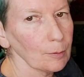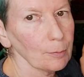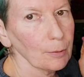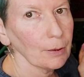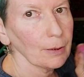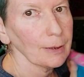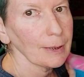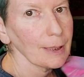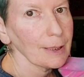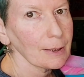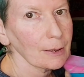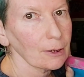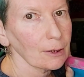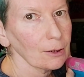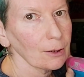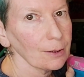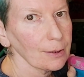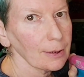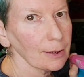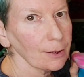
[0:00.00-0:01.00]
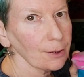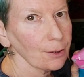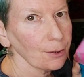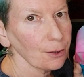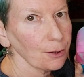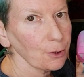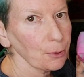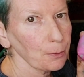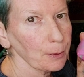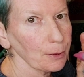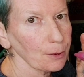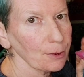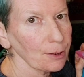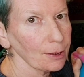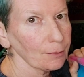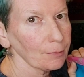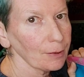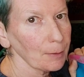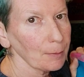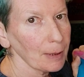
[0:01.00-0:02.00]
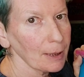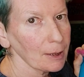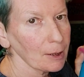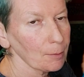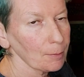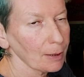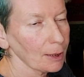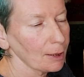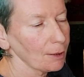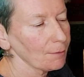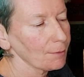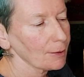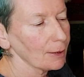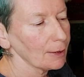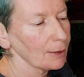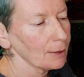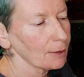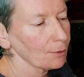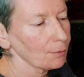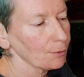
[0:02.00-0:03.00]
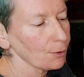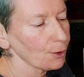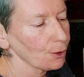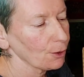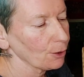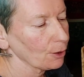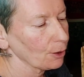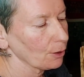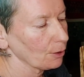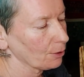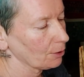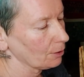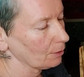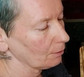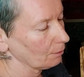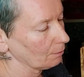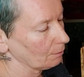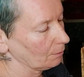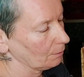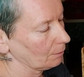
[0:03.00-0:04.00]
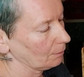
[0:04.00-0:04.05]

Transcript: The polyester content of the twill definitely makes it behave slightly different to the cotton.